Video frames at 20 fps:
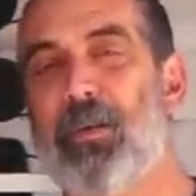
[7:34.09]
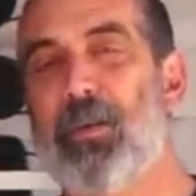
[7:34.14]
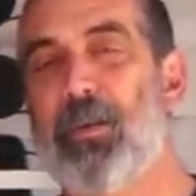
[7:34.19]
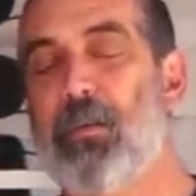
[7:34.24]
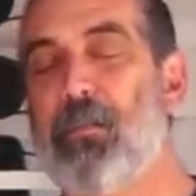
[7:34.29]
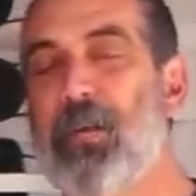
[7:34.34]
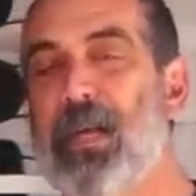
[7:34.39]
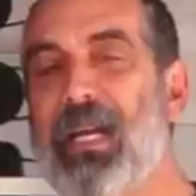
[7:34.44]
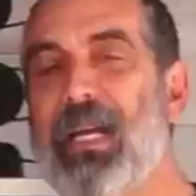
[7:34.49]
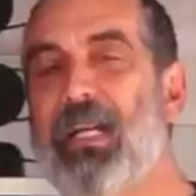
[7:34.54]

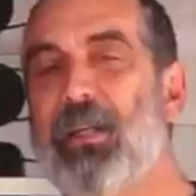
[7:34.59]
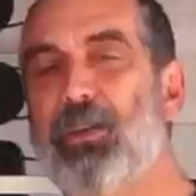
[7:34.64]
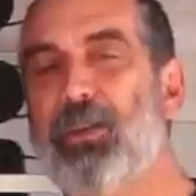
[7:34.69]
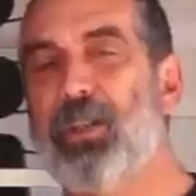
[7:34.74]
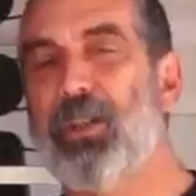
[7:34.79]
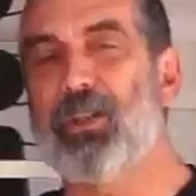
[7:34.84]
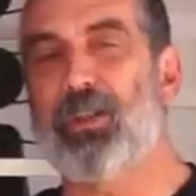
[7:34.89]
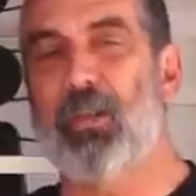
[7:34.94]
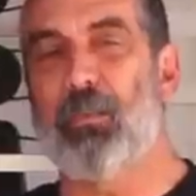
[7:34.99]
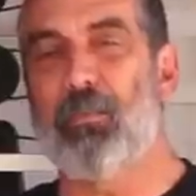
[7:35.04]
To me, it's
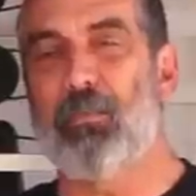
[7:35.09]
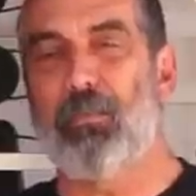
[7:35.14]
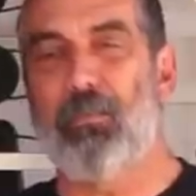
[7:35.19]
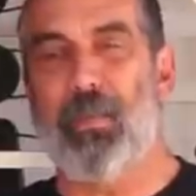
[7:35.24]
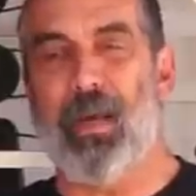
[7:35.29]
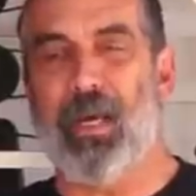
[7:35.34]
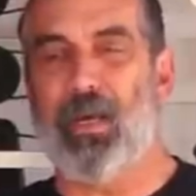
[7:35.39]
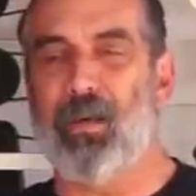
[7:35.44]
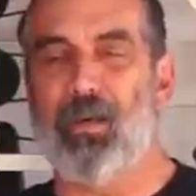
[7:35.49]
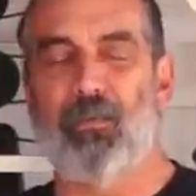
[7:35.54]
just a
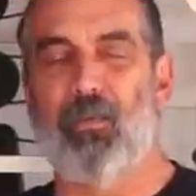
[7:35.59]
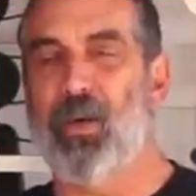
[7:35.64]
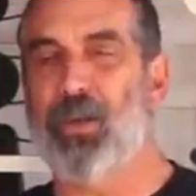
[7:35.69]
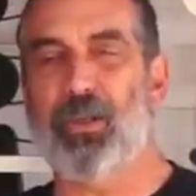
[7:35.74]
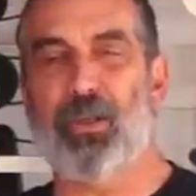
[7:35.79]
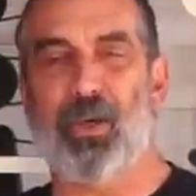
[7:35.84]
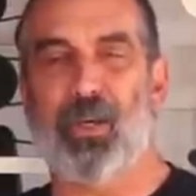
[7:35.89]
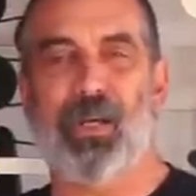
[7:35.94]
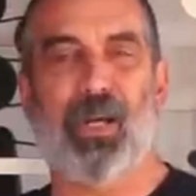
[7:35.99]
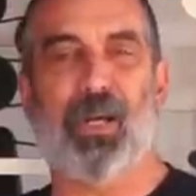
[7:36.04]
matter of
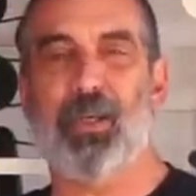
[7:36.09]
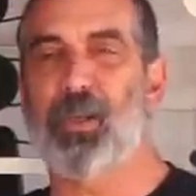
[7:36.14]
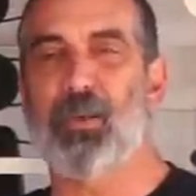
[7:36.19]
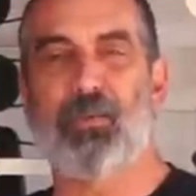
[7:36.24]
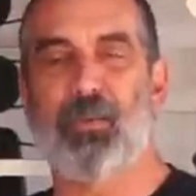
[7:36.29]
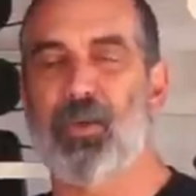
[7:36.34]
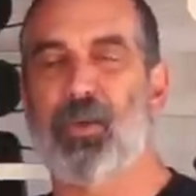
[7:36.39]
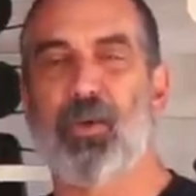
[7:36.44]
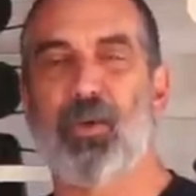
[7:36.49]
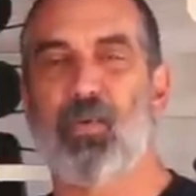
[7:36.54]
what you're
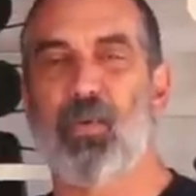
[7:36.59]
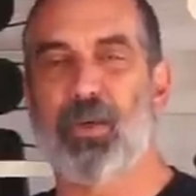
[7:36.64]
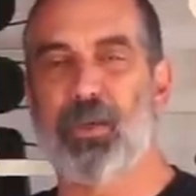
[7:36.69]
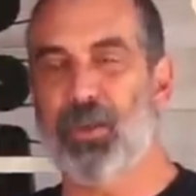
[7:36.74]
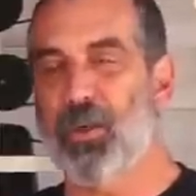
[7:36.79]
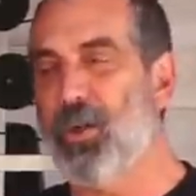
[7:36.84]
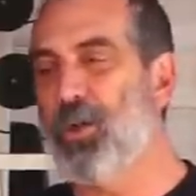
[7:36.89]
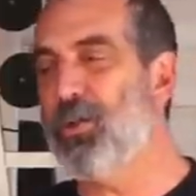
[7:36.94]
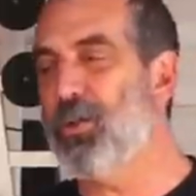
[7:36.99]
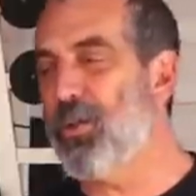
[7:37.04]
accustomed to and what
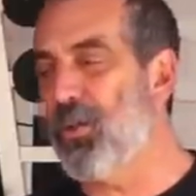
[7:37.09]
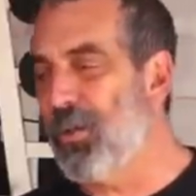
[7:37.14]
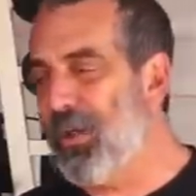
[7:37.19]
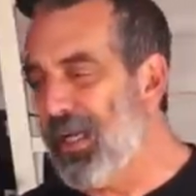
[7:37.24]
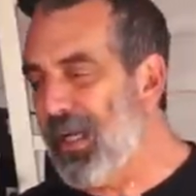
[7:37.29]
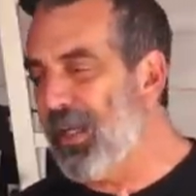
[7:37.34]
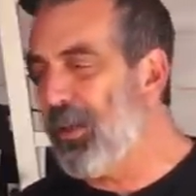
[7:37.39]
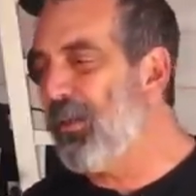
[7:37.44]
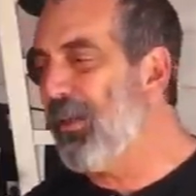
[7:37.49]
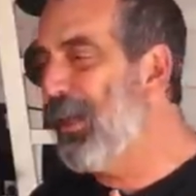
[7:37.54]
you're used to.
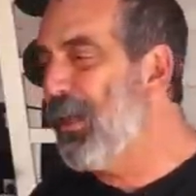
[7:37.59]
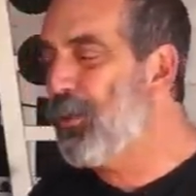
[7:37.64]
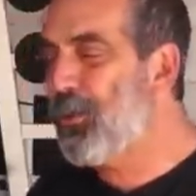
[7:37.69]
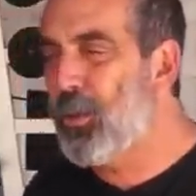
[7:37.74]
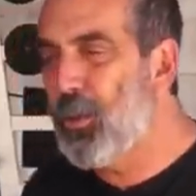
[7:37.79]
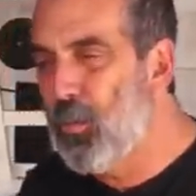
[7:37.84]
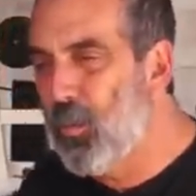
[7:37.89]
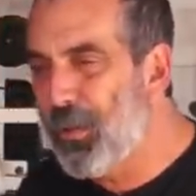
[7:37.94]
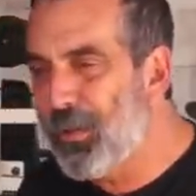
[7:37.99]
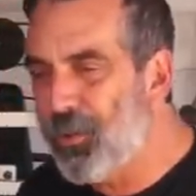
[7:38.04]
The other
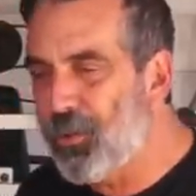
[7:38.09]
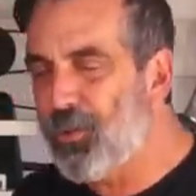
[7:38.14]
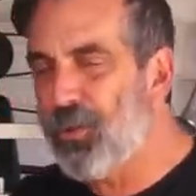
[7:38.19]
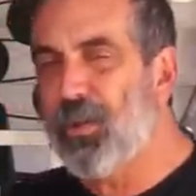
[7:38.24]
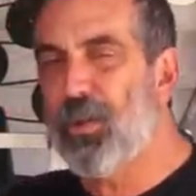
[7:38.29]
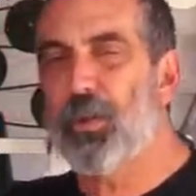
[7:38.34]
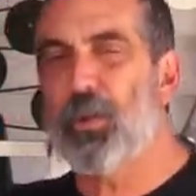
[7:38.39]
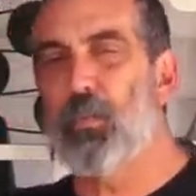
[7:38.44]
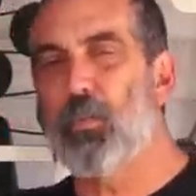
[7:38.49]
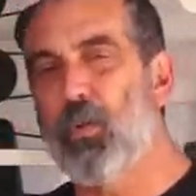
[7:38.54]
issue with the
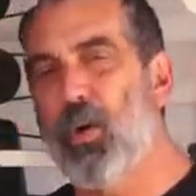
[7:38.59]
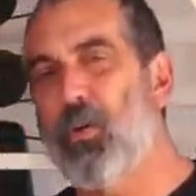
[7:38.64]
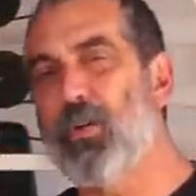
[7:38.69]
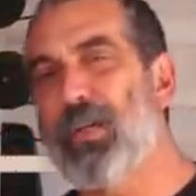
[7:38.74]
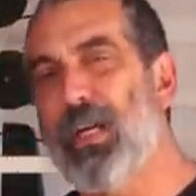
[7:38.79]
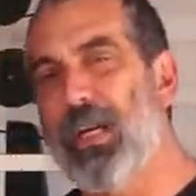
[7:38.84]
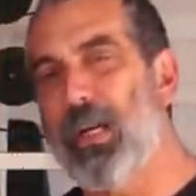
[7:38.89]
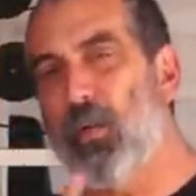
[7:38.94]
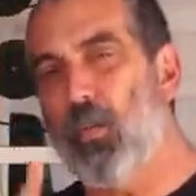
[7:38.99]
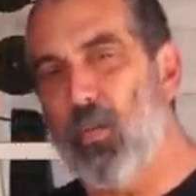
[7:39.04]
cylinder
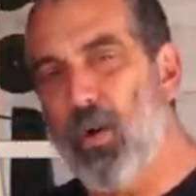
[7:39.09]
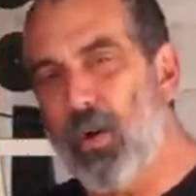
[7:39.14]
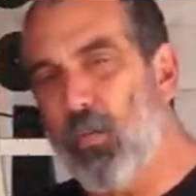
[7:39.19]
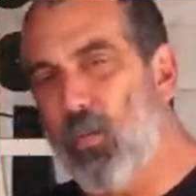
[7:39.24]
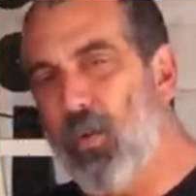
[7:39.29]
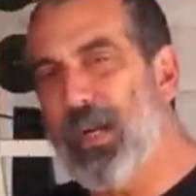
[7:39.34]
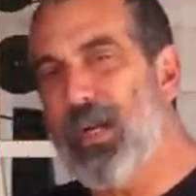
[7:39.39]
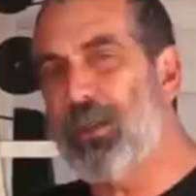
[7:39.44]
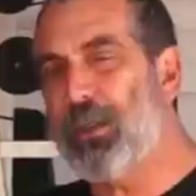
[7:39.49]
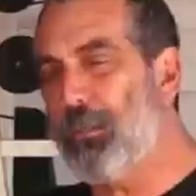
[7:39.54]
rotating
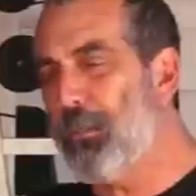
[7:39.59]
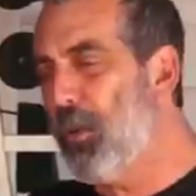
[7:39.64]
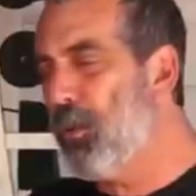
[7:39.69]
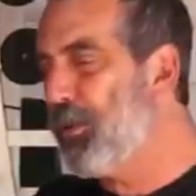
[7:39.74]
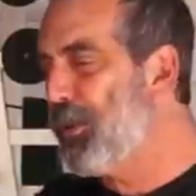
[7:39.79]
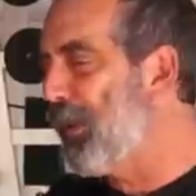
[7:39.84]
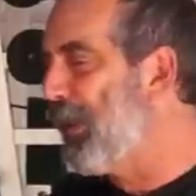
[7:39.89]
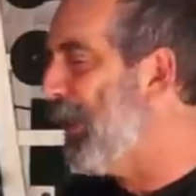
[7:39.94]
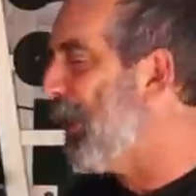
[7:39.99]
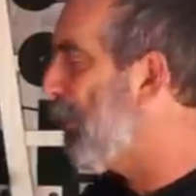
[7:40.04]
one way as
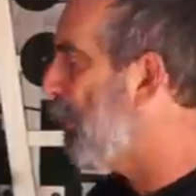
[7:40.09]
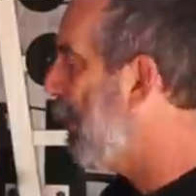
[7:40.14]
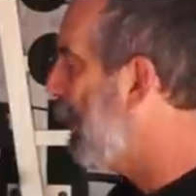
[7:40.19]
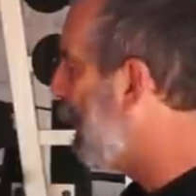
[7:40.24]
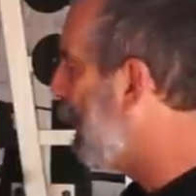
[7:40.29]
opposed to the other